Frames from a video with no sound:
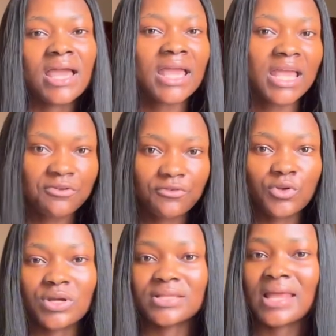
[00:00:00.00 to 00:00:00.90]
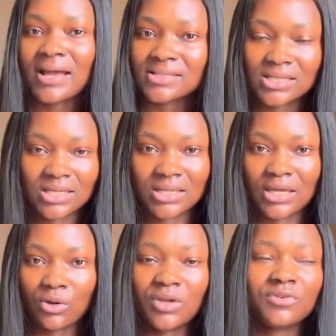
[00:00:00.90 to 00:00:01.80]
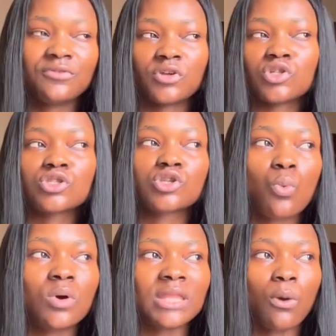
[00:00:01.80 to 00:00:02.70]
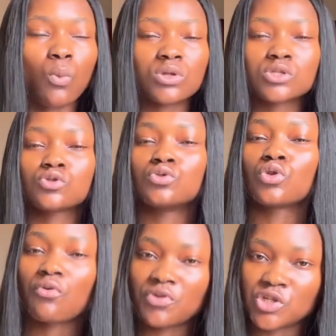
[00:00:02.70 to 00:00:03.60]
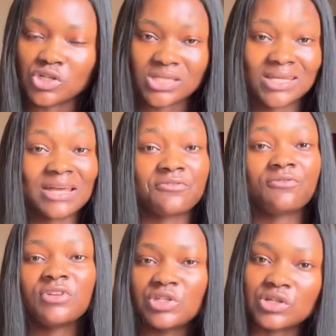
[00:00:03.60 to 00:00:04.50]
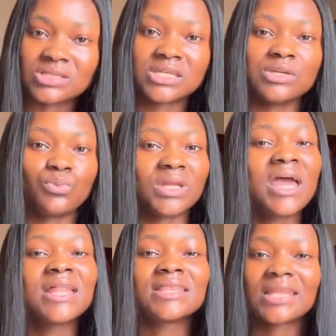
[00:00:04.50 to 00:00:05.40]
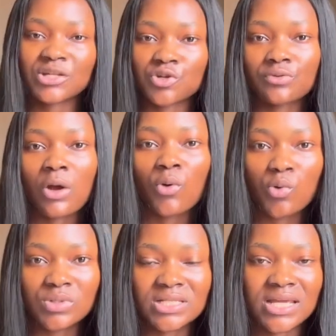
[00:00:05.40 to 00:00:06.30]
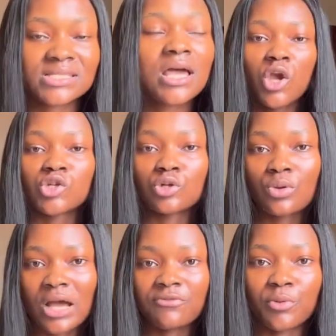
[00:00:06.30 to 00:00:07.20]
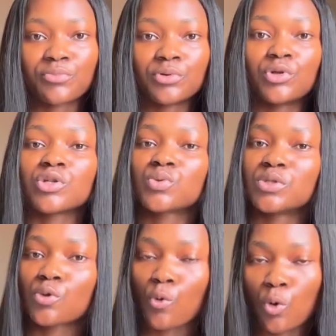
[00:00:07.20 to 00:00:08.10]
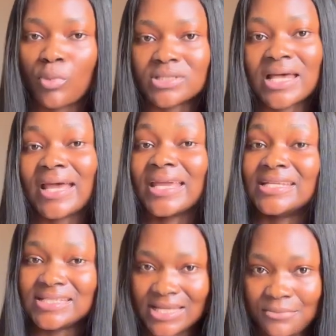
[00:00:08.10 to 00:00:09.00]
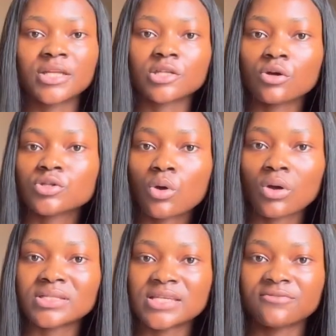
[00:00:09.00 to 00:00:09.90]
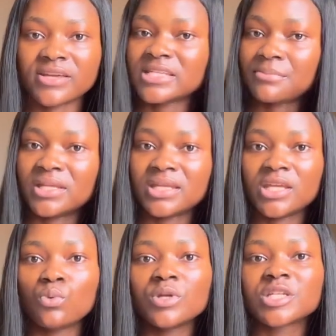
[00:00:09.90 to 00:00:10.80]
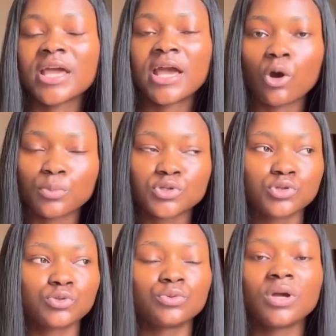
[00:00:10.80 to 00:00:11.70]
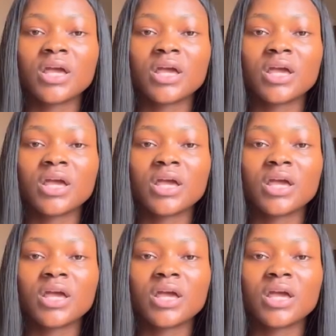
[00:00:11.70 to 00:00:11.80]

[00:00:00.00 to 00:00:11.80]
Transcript: if you're a dark skinned girl even if you're just someone that wants to nourish your skin and feed your skin with natural goodness you should look out for products with cocoa butter in them it also contains vitamin e which helps to